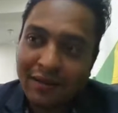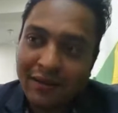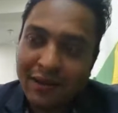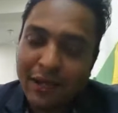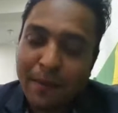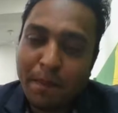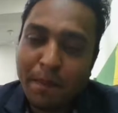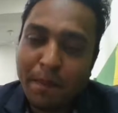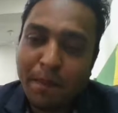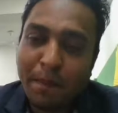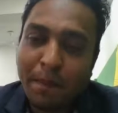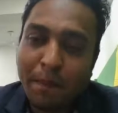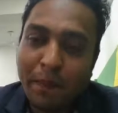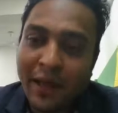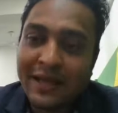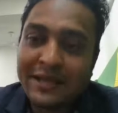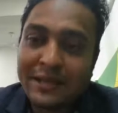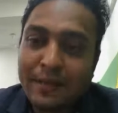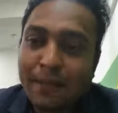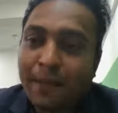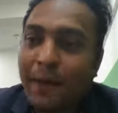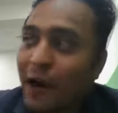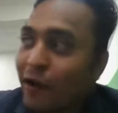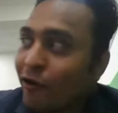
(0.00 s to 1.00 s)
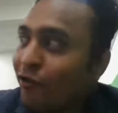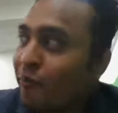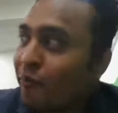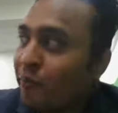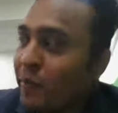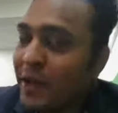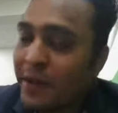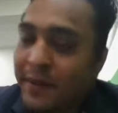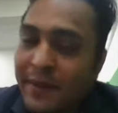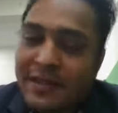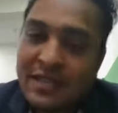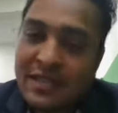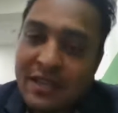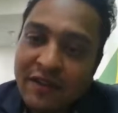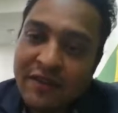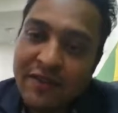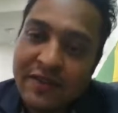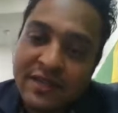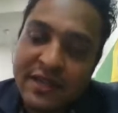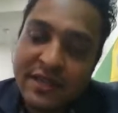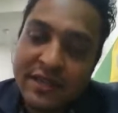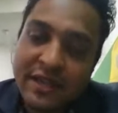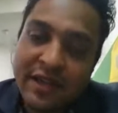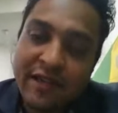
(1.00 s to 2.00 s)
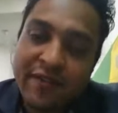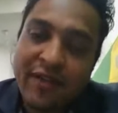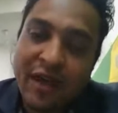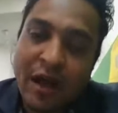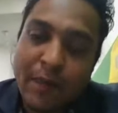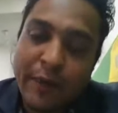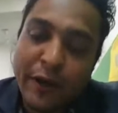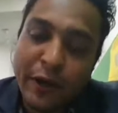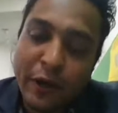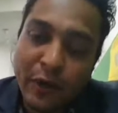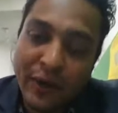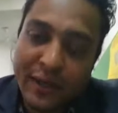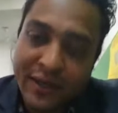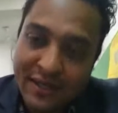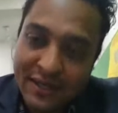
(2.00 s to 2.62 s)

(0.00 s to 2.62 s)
the as a part of payment services they've come into